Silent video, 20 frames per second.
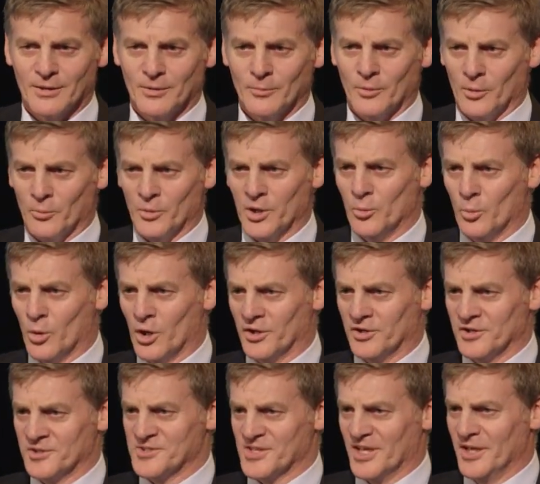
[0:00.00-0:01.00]
What we
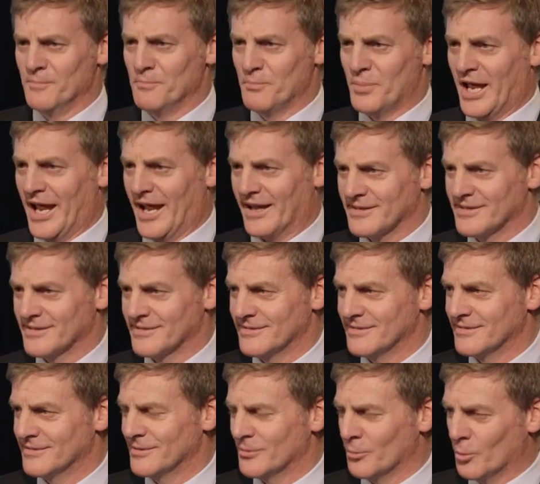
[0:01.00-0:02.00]
want is impact.
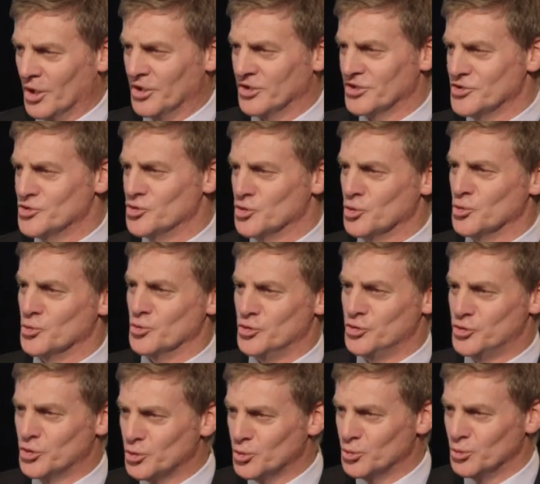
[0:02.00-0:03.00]
What did you
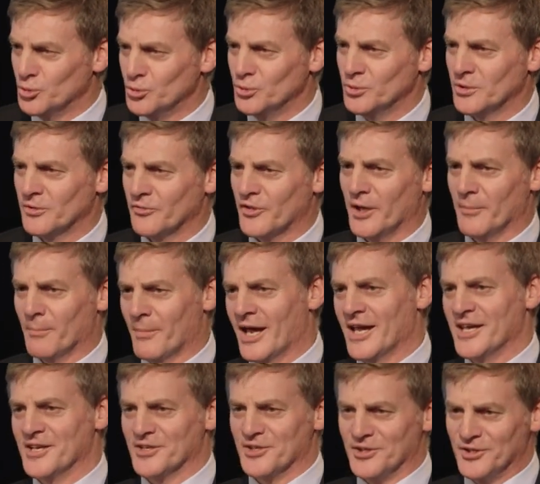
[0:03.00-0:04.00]
do that
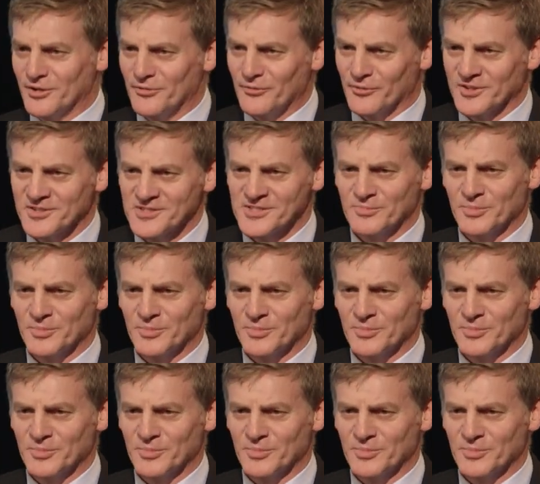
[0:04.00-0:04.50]
made a difference?